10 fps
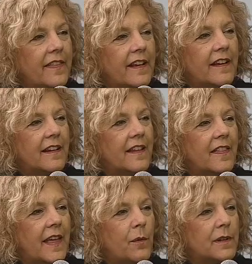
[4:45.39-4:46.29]
that
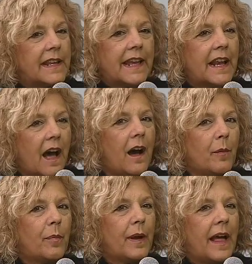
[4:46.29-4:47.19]
they would get
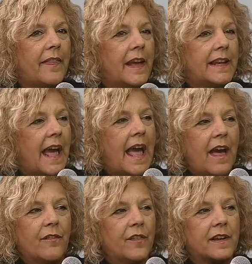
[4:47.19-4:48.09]
up and they'd
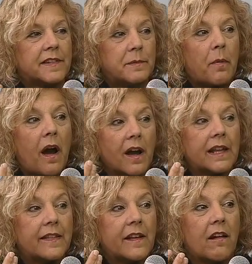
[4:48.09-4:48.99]
have a
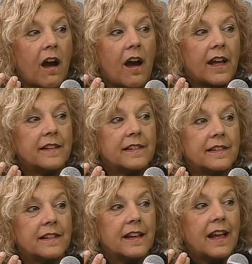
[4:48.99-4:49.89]
spark in their
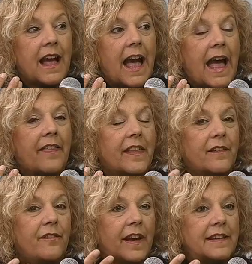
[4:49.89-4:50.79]
eyes, and their
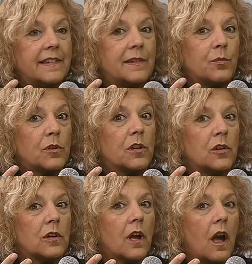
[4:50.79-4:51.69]
faces would
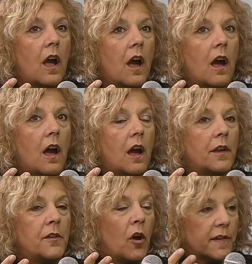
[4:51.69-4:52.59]
look
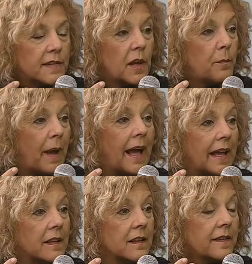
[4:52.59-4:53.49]
not so
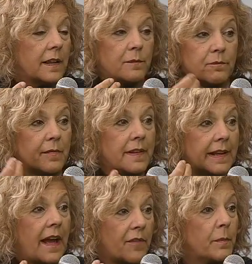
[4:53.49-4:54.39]
pale.
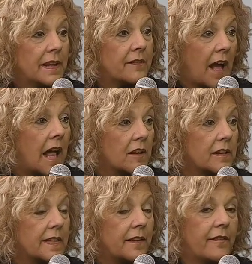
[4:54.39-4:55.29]
They'd have a bit of colour
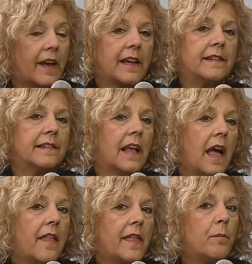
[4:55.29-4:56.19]
in their face.
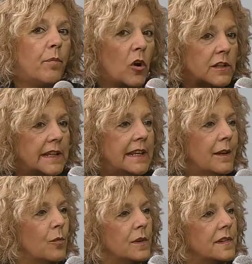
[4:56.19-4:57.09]
Their
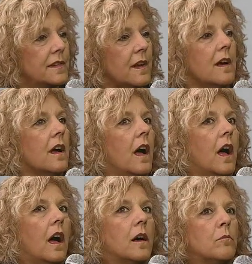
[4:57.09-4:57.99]
body was
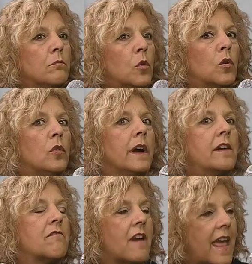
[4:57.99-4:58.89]
more
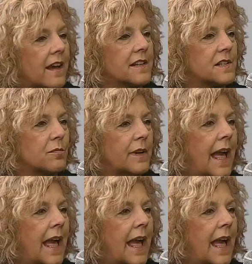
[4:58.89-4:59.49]
erect. We